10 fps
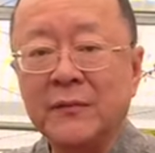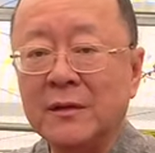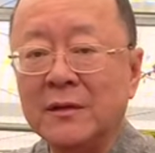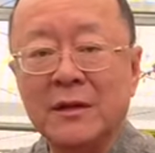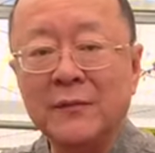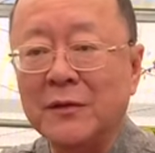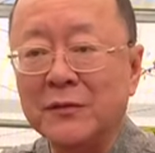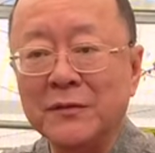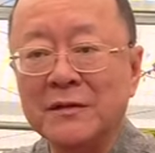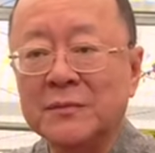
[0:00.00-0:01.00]

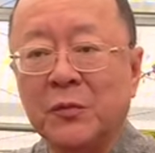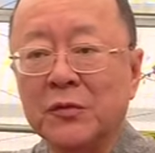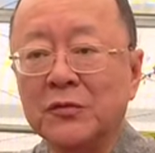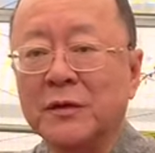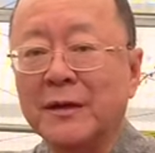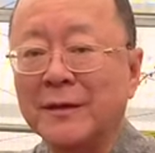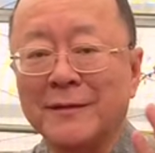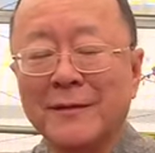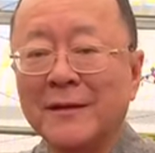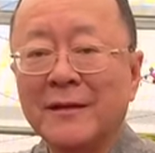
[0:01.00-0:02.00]
You spoil your kid.
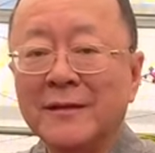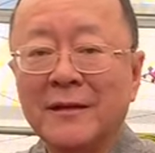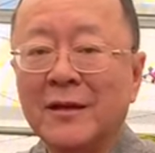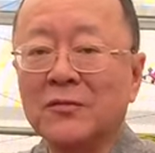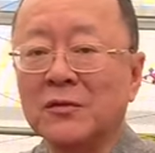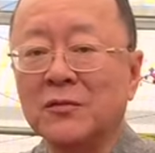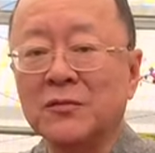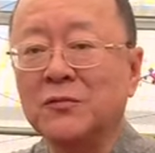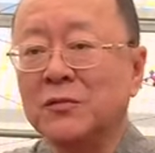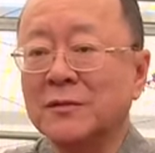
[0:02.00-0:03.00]
They're not gonna go
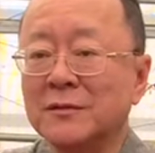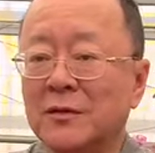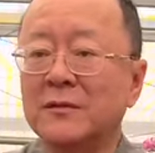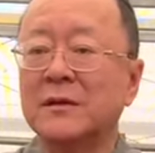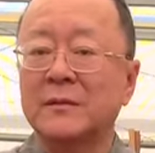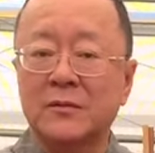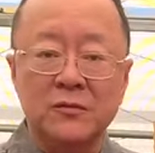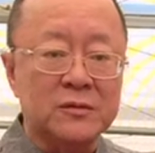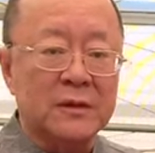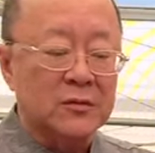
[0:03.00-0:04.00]
to,
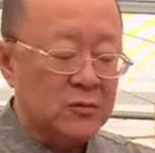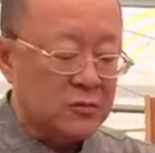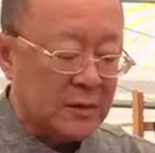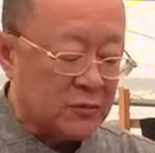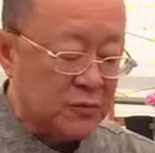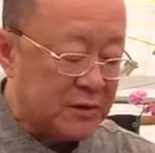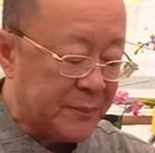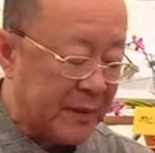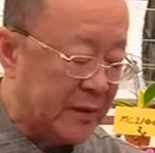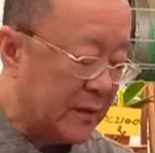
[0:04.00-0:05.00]
they're gonna go out the road
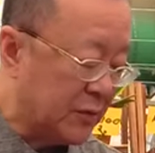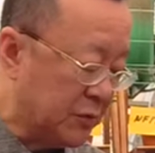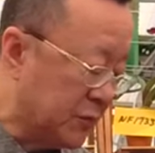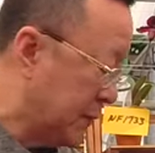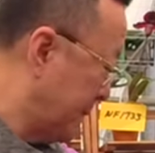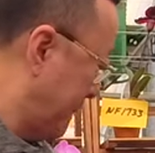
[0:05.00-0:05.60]
depending on you.